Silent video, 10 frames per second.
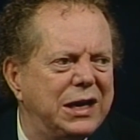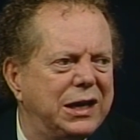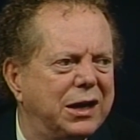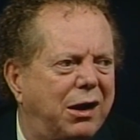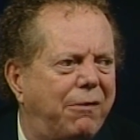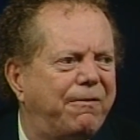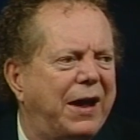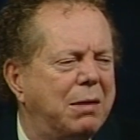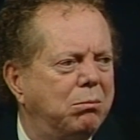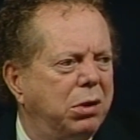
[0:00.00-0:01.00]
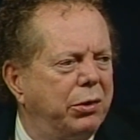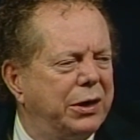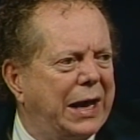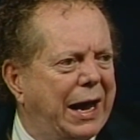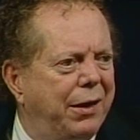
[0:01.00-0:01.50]
eat and get all fat and
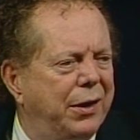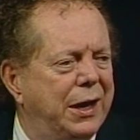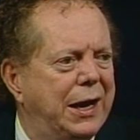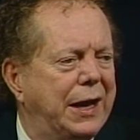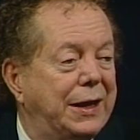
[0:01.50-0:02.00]
bloated out